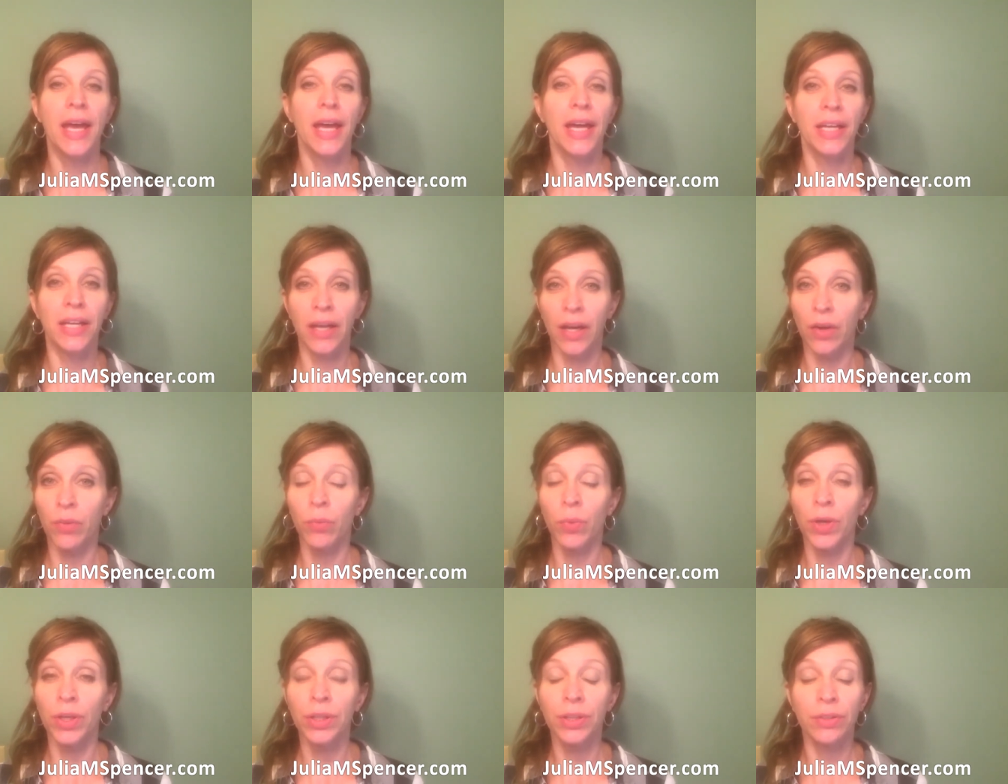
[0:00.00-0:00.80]
And I
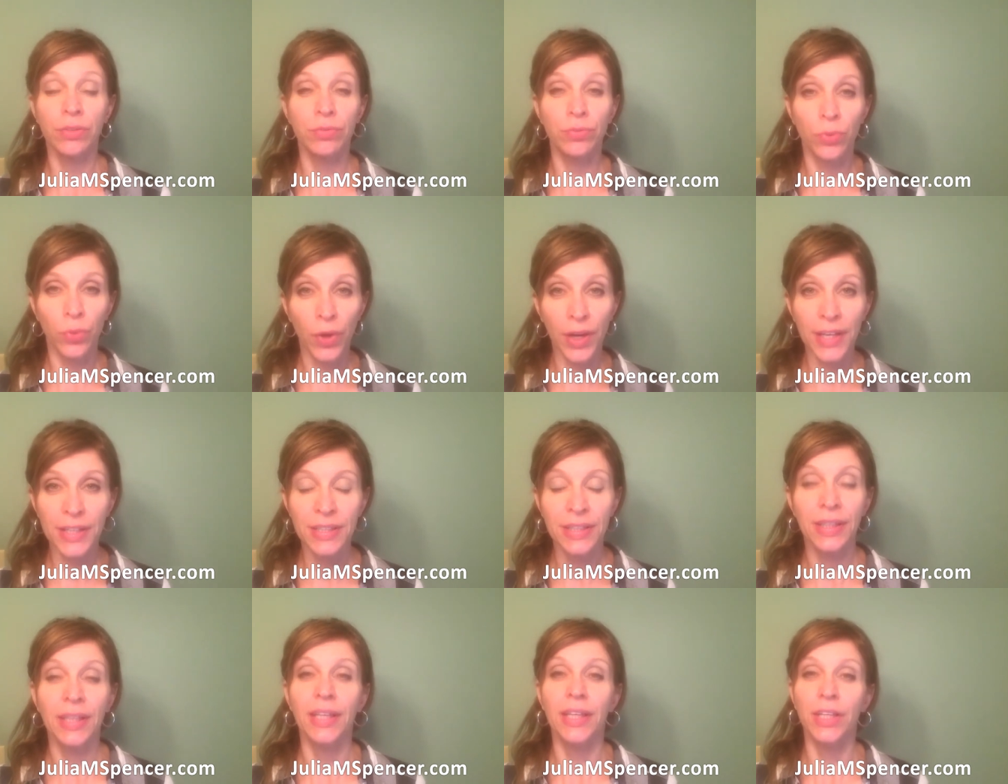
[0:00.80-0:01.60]
want to
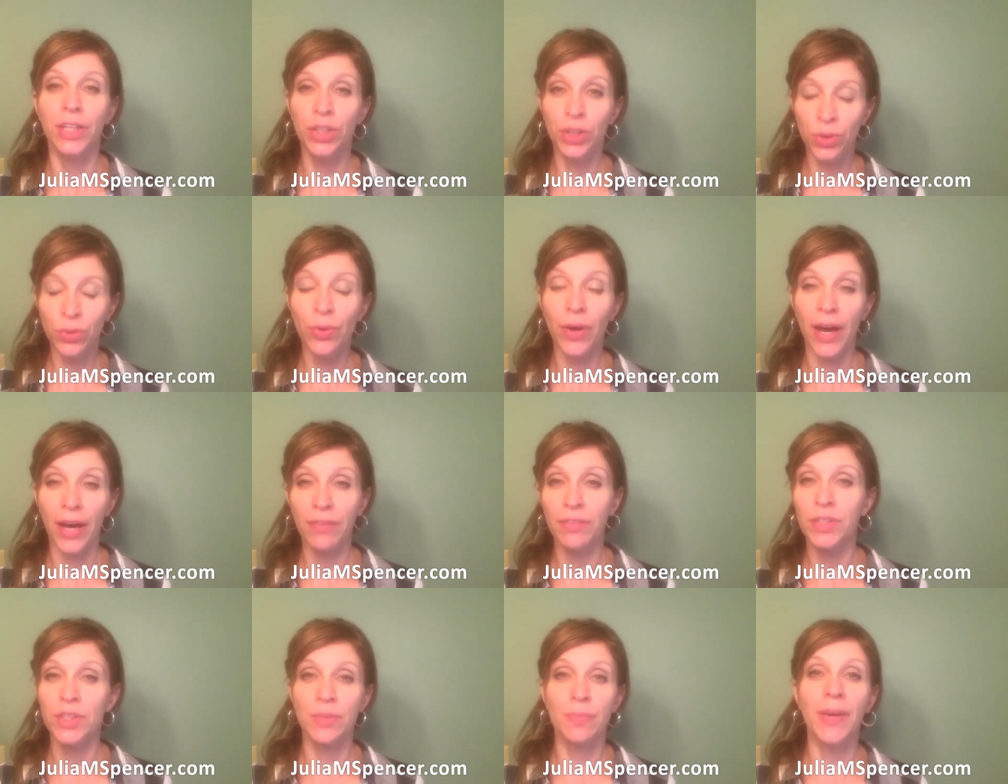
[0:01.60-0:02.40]
avoid you
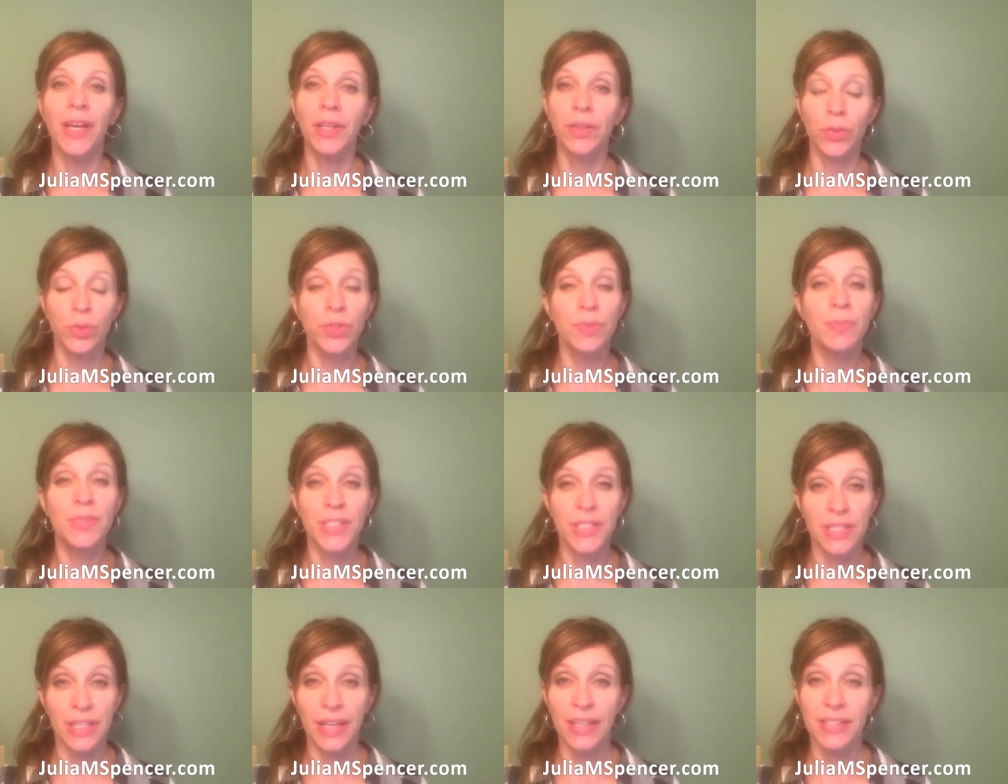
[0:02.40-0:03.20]
having to make those
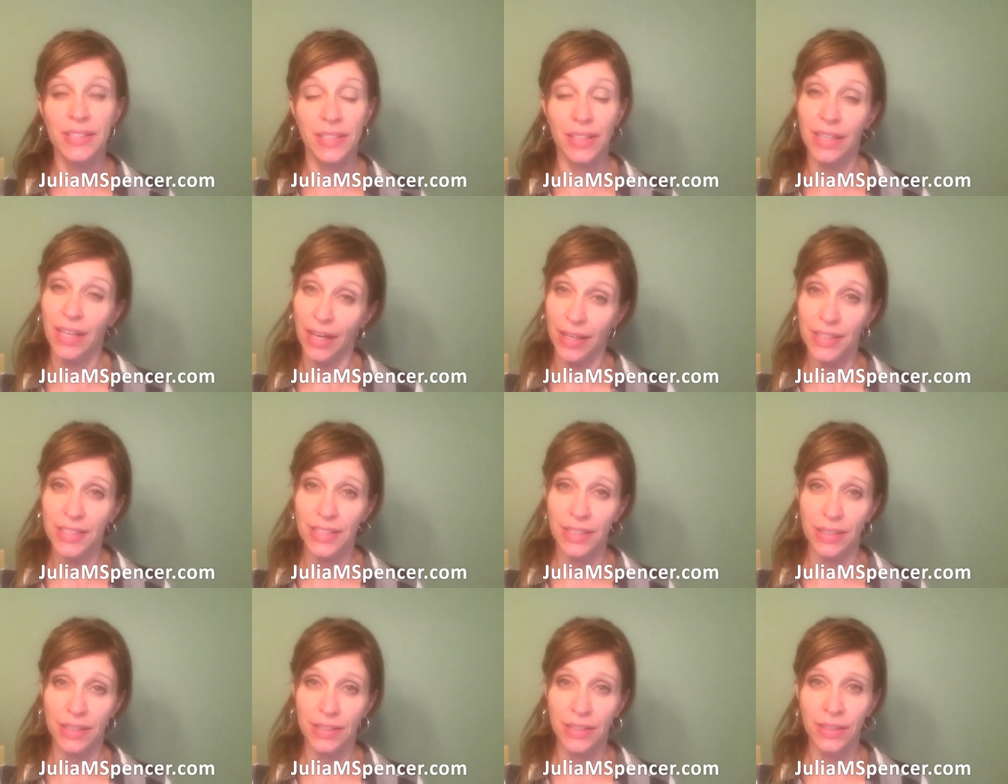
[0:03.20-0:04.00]
mistakes that I
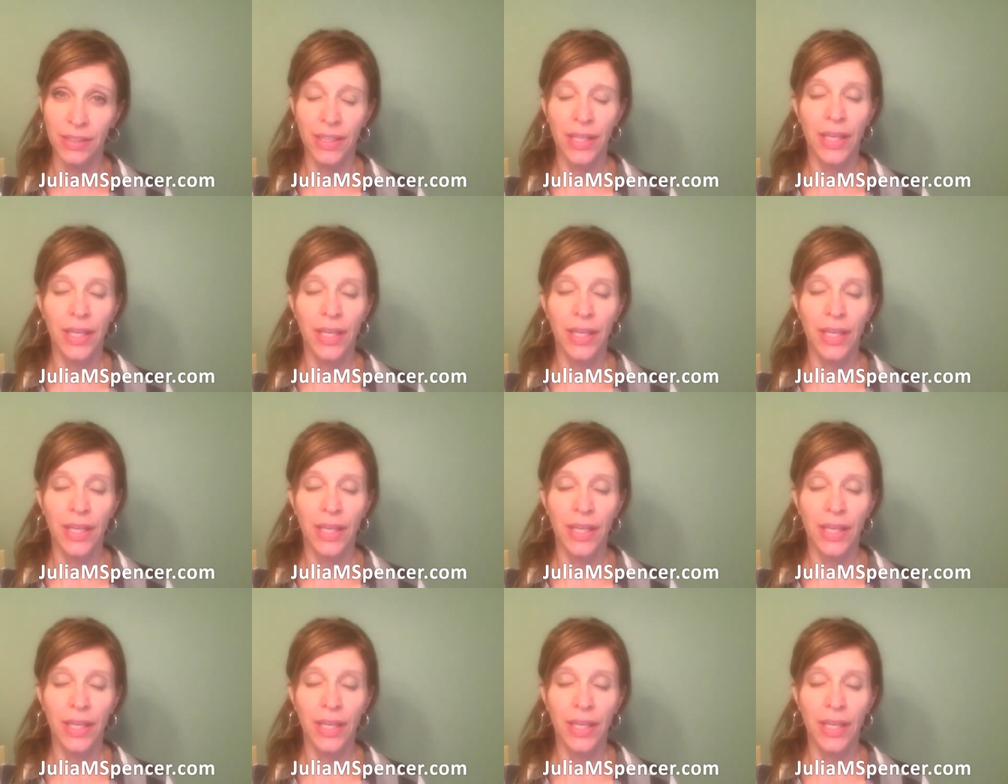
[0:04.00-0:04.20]
did.